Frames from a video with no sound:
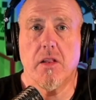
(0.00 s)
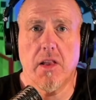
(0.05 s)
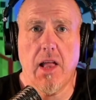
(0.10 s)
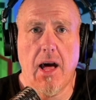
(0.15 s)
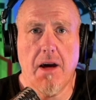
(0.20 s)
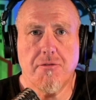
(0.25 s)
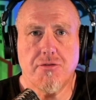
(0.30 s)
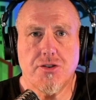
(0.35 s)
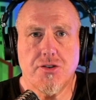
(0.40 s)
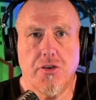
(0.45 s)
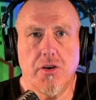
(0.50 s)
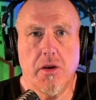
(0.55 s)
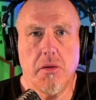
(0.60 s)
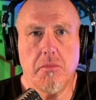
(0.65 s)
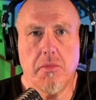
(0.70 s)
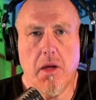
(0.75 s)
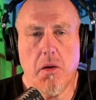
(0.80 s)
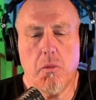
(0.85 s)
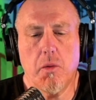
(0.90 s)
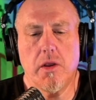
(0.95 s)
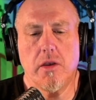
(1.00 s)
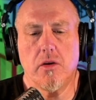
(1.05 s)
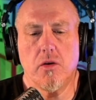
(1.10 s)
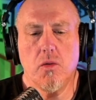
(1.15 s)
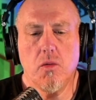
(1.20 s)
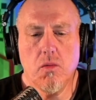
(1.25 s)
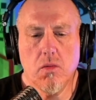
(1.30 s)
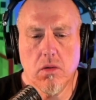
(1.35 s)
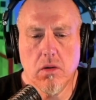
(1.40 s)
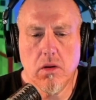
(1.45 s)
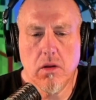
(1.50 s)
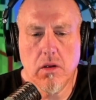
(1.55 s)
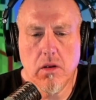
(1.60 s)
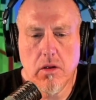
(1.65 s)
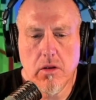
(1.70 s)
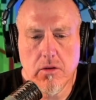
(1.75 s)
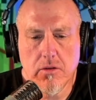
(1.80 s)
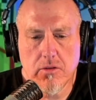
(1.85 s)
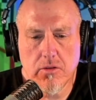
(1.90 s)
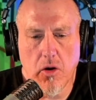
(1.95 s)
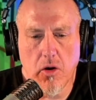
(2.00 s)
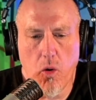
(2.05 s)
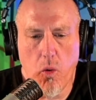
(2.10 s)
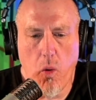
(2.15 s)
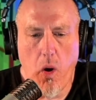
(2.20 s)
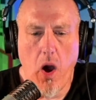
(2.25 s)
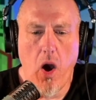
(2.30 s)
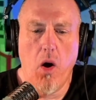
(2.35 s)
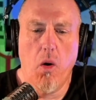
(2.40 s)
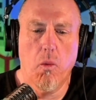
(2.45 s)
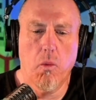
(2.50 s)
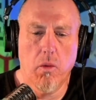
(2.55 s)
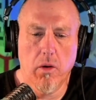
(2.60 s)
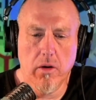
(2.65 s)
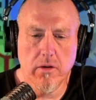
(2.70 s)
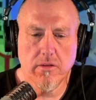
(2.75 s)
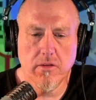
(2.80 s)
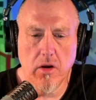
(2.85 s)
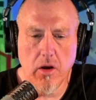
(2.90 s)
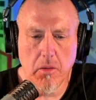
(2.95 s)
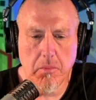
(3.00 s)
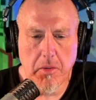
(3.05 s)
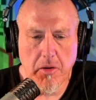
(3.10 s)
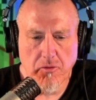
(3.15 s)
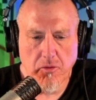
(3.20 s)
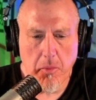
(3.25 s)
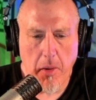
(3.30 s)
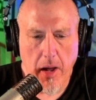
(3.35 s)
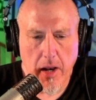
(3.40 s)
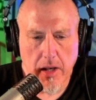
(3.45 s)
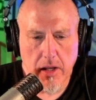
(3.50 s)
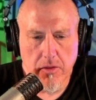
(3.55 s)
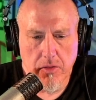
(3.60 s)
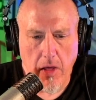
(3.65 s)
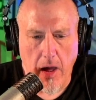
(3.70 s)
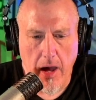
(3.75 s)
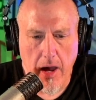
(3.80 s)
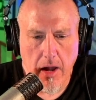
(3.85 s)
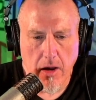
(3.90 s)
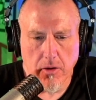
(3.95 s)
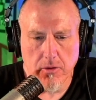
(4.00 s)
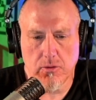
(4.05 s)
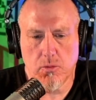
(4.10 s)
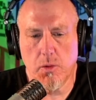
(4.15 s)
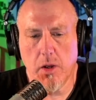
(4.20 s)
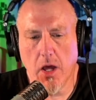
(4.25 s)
live stream that we do. So what's up, everybody in the house?